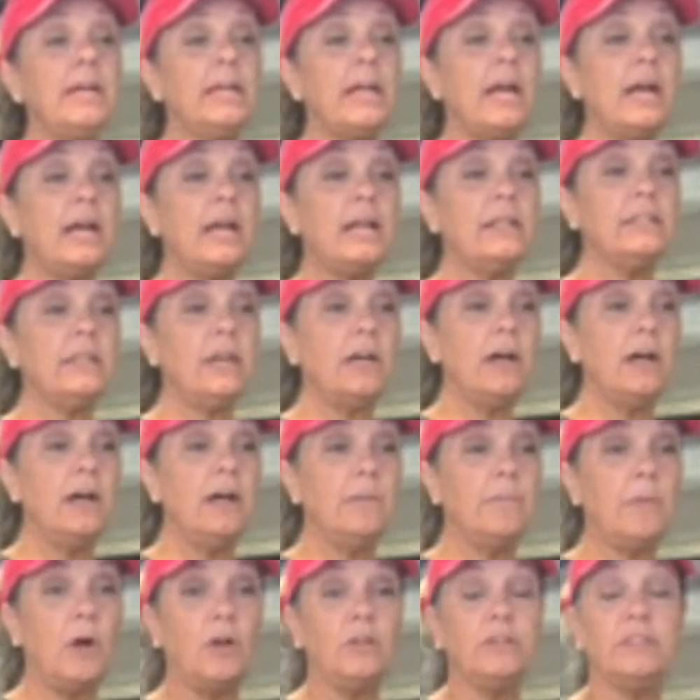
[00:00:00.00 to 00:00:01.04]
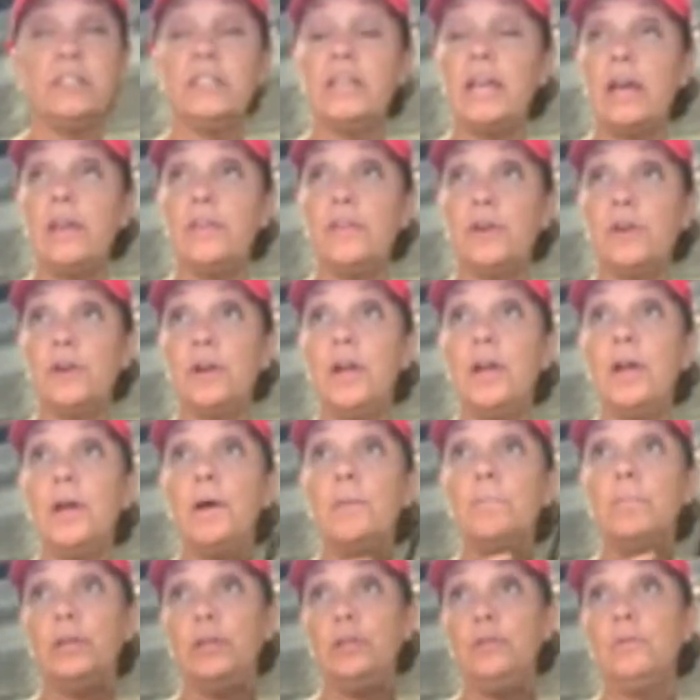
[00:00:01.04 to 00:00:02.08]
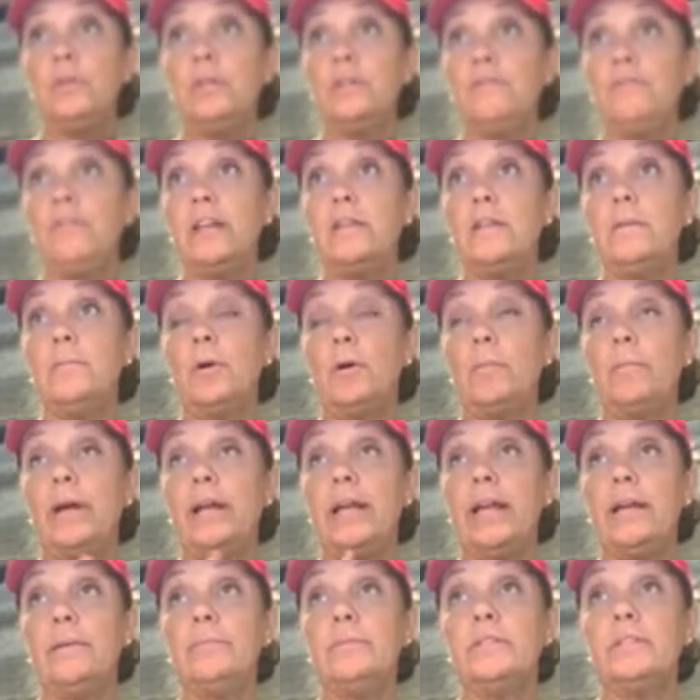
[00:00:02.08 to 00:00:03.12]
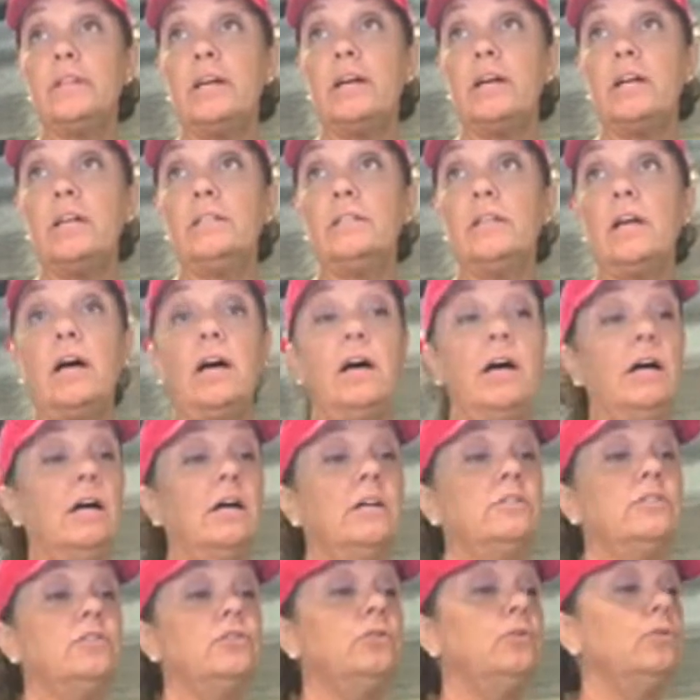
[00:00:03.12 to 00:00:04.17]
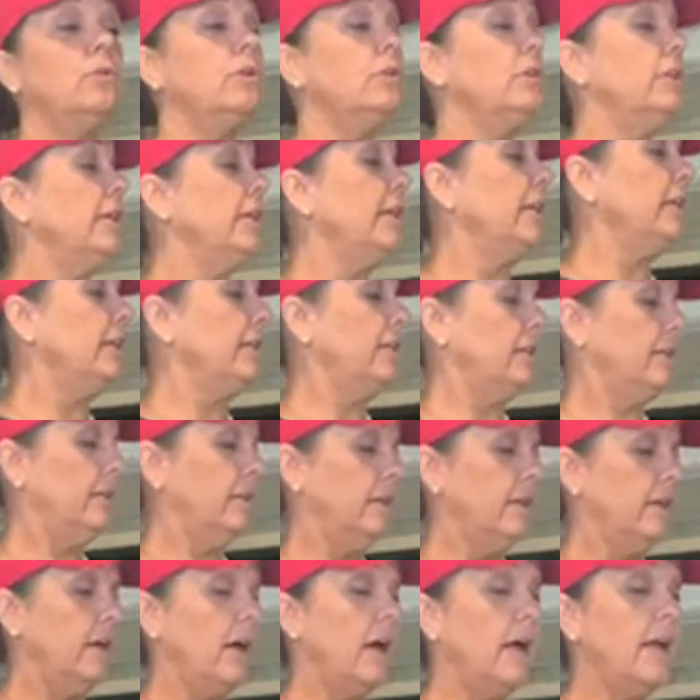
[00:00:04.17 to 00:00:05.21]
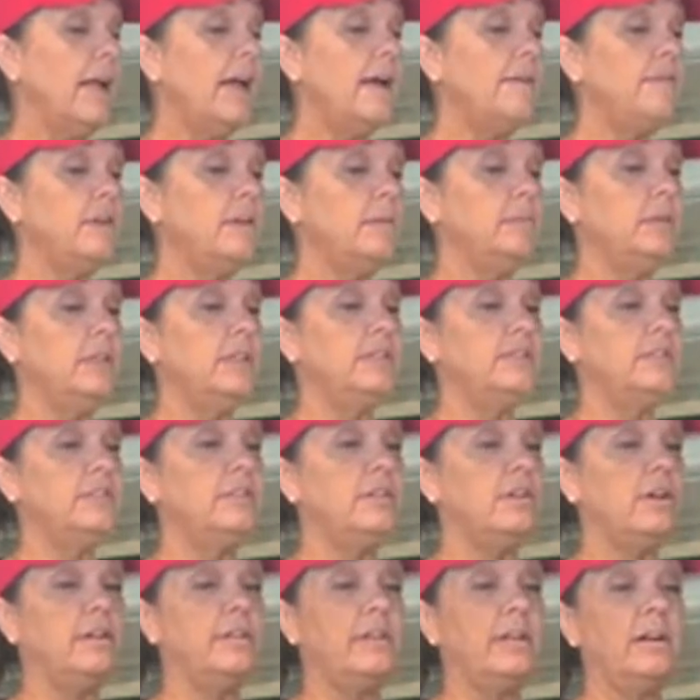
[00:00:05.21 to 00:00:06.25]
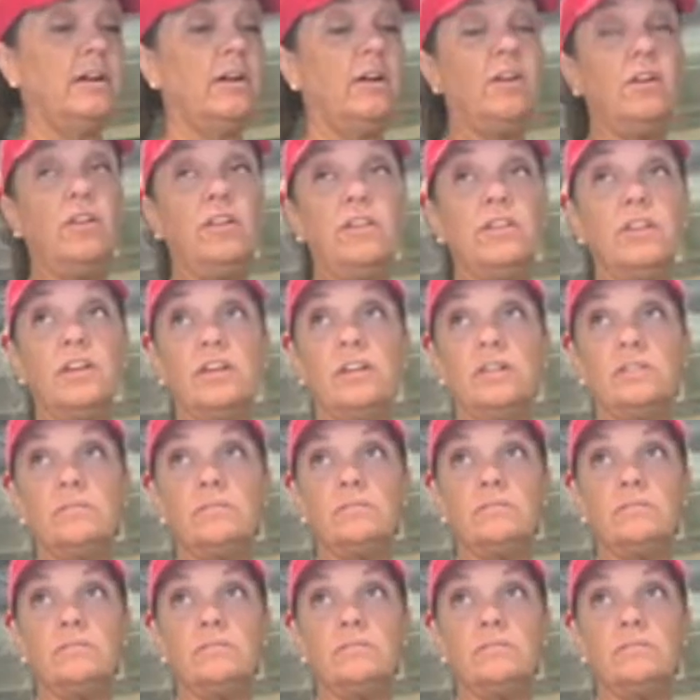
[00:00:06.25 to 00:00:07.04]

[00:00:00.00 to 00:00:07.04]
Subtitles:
got all together, but you can find them on my Amazon store link. I have them listed on there. All the